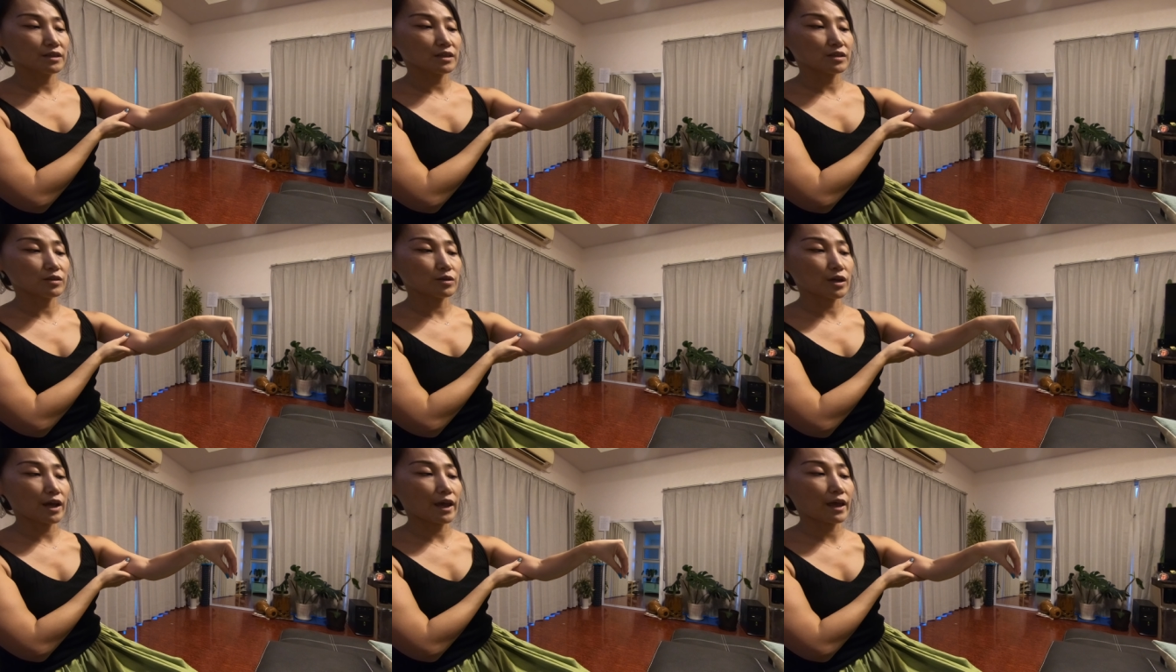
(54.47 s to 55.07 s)

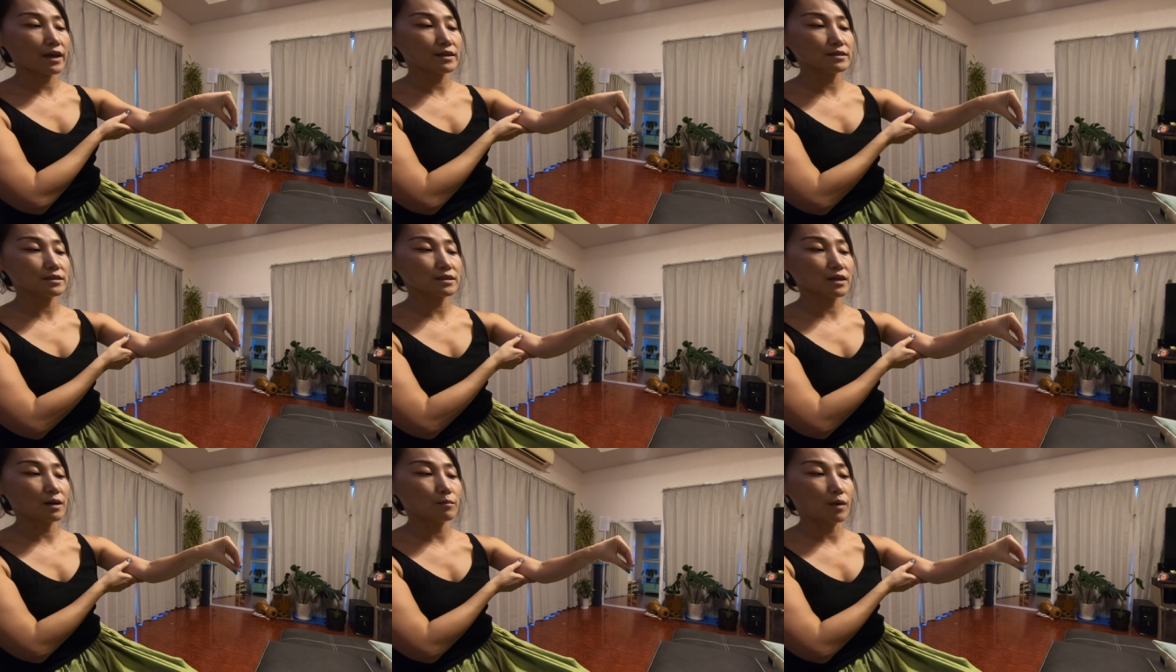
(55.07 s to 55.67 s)
your hands
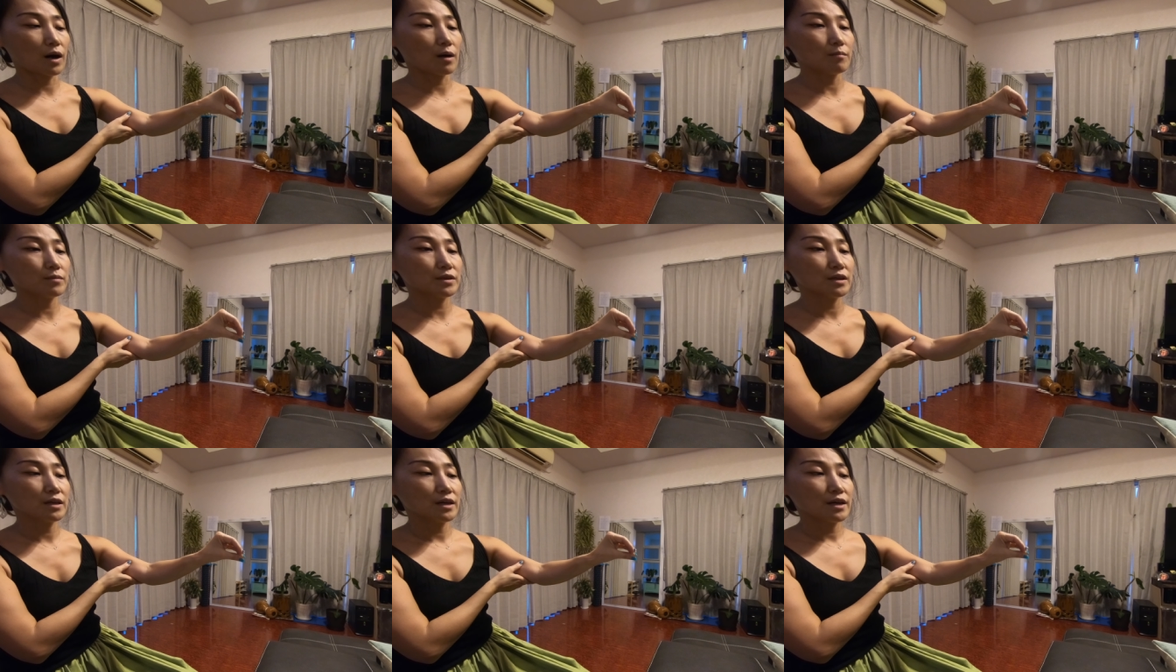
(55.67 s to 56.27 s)
come up,
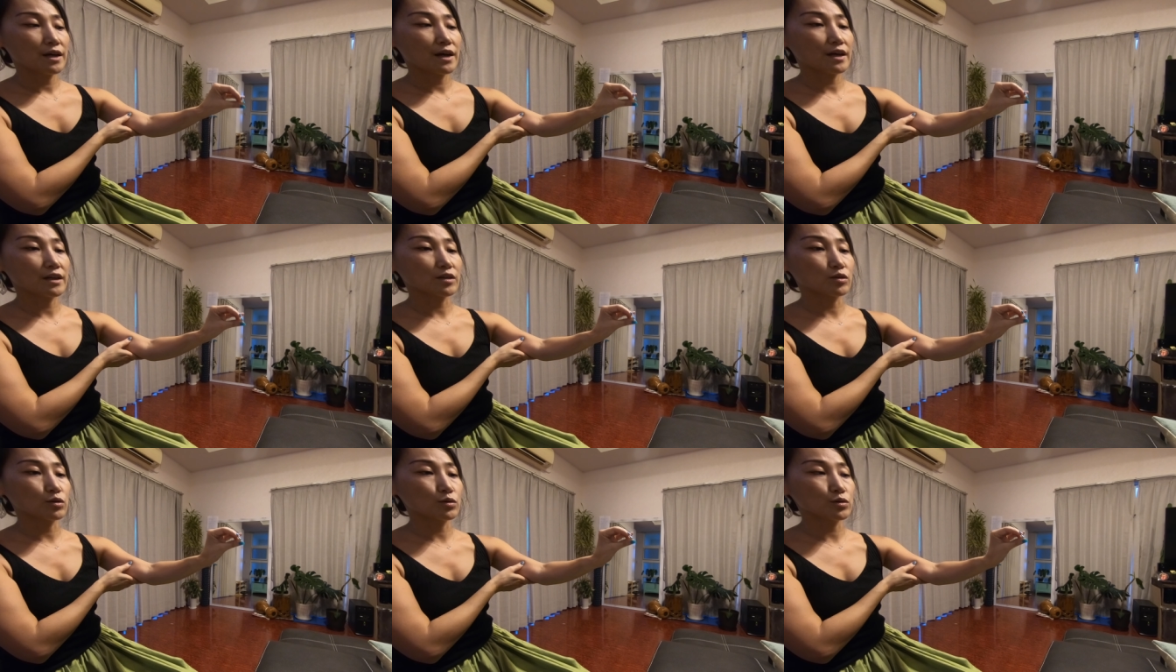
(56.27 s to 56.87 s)
and
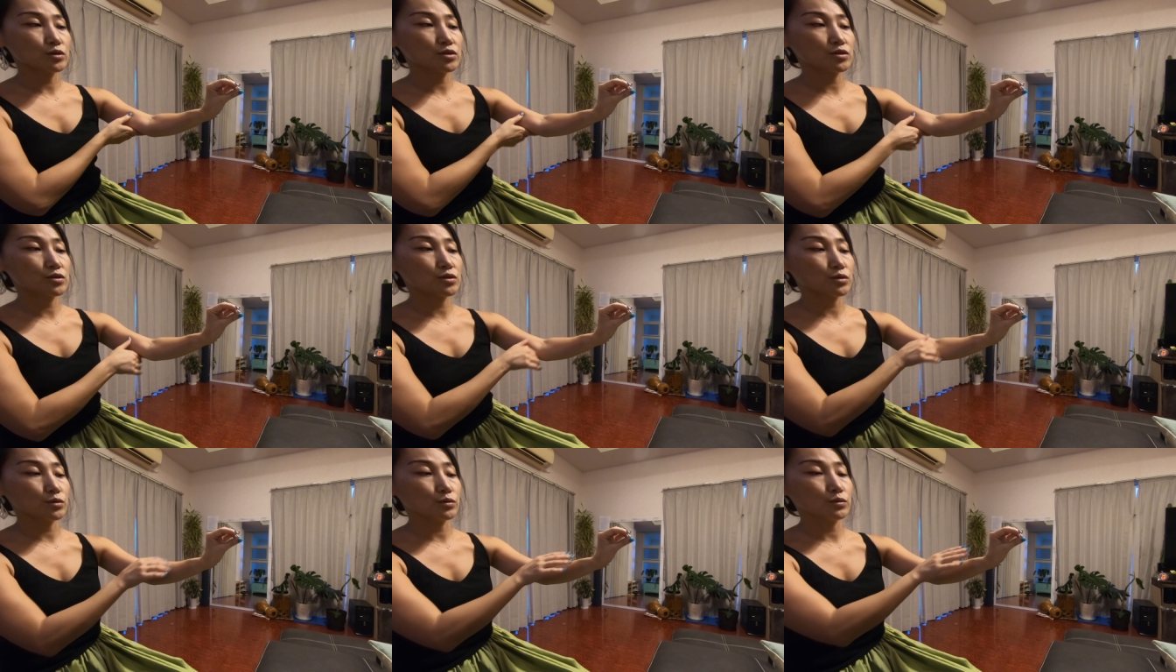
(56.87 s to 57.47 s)
it goes
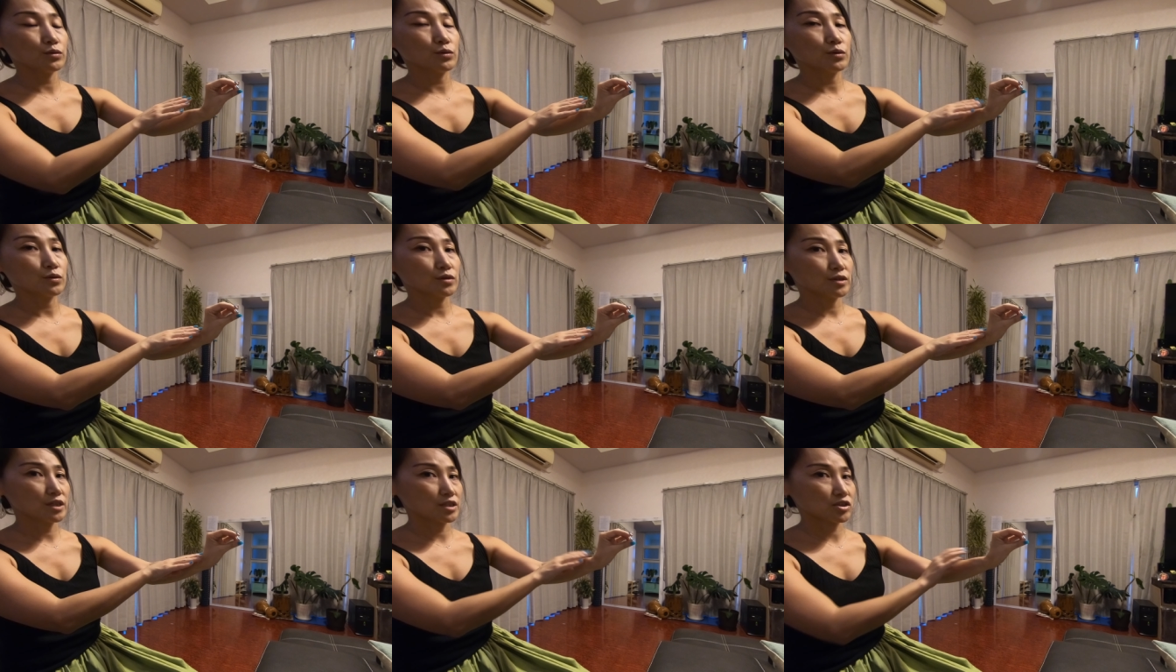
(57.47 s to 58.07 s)
to
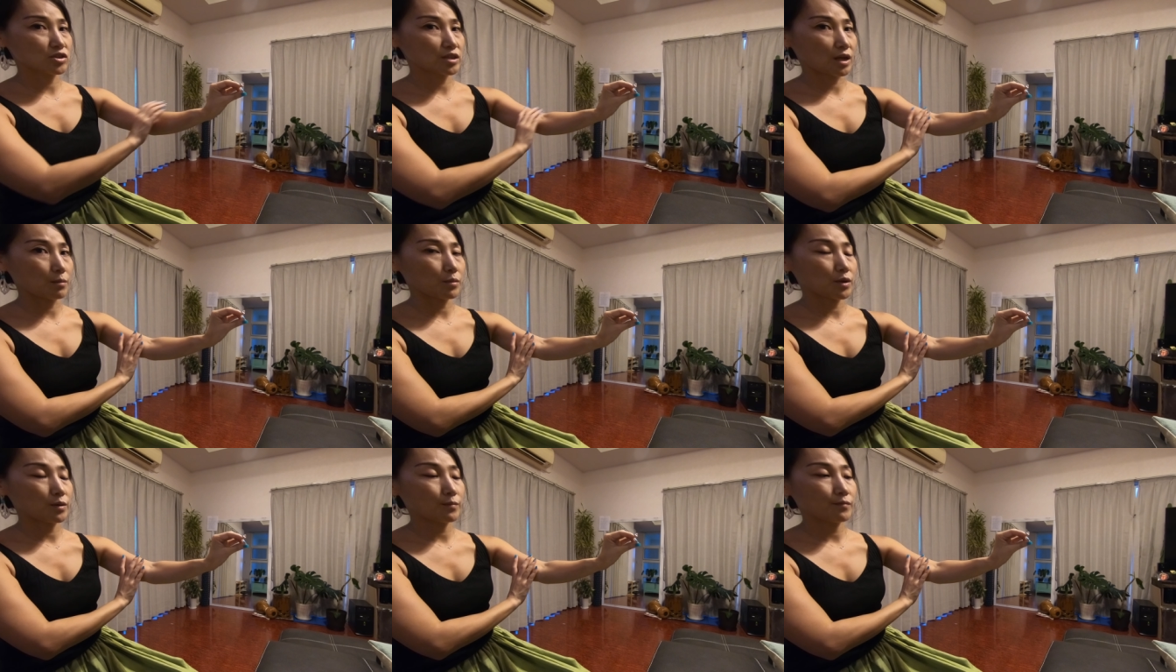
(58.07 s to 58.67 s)
this shape.
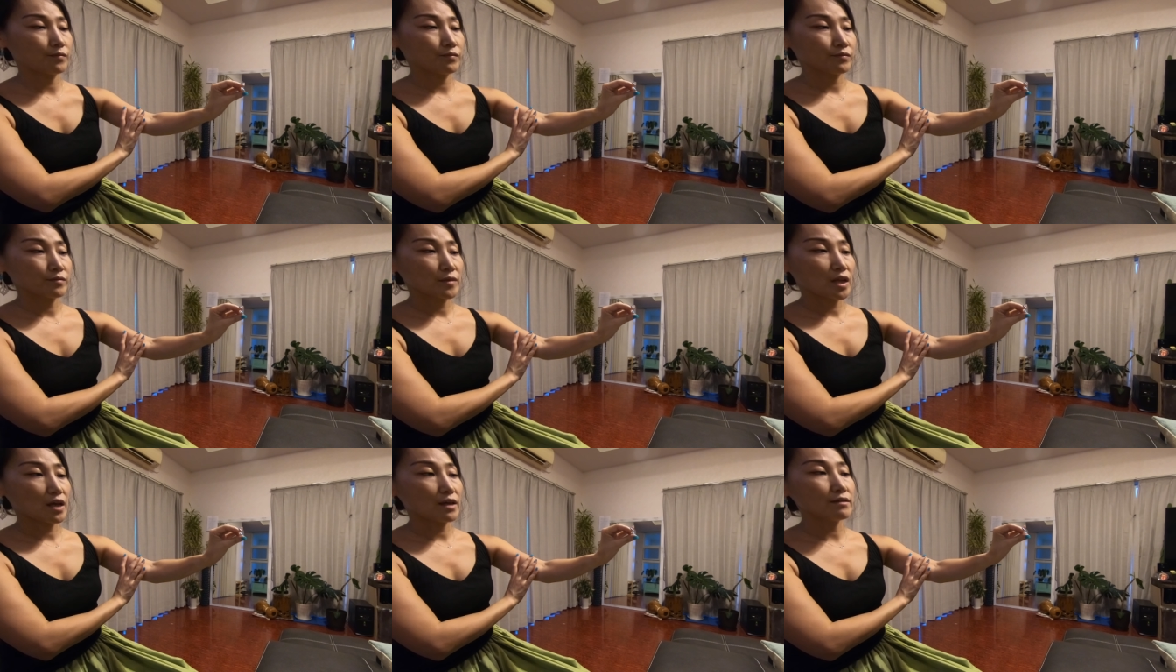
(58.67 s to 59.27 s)

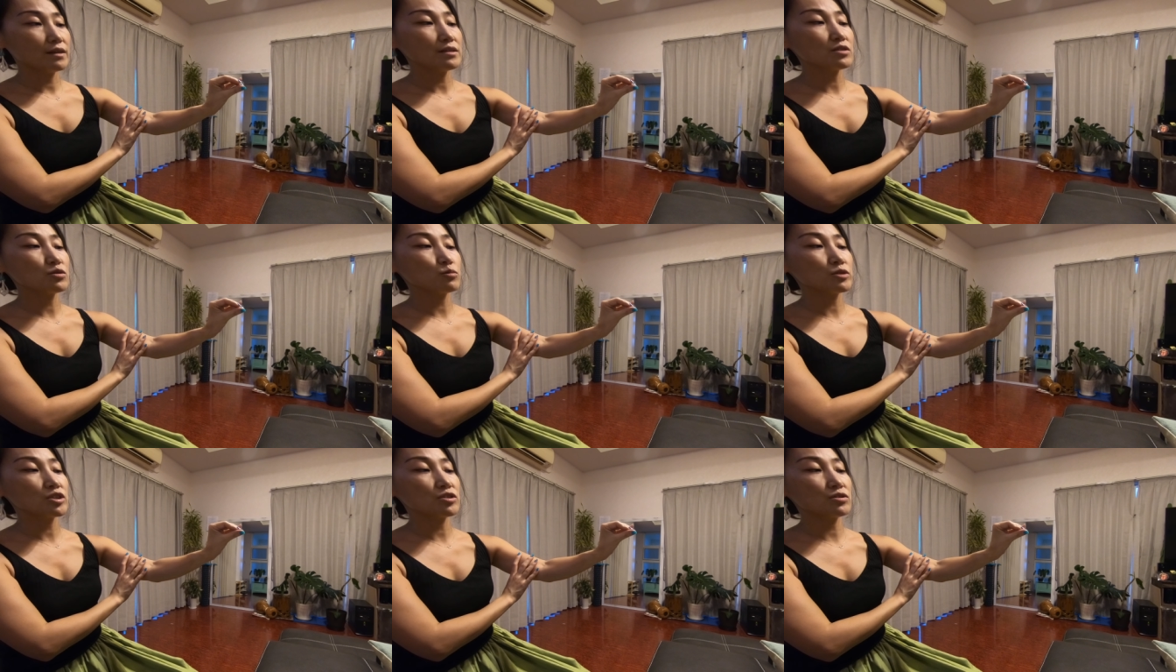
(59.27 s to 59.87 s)
And then
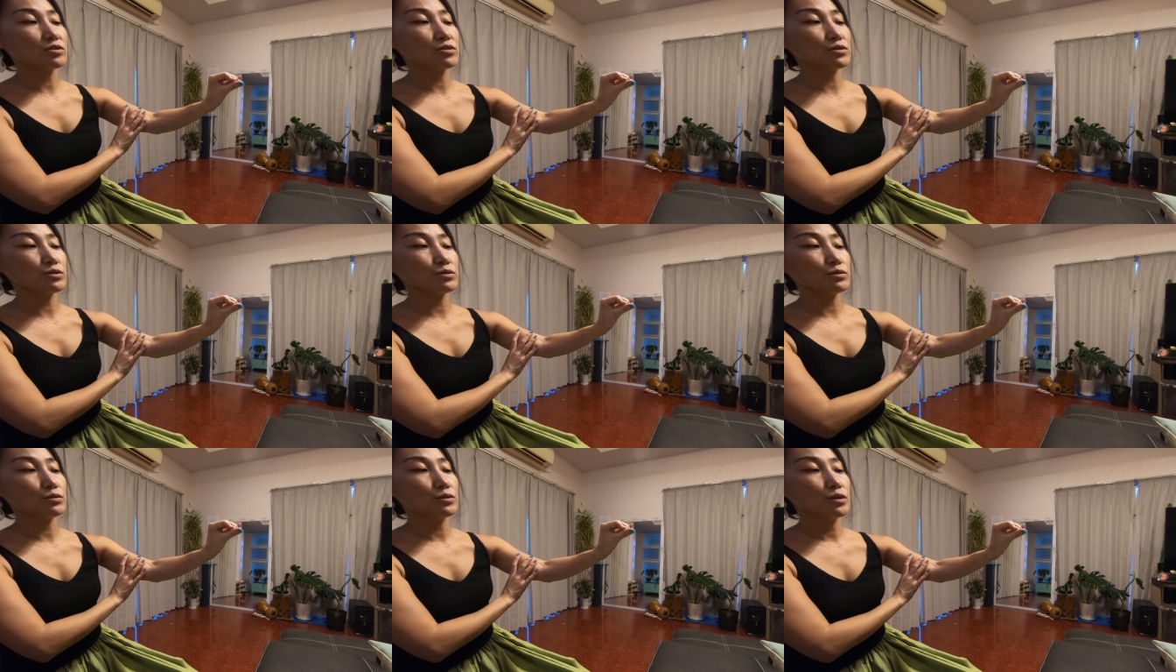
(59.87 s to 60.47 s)
switch to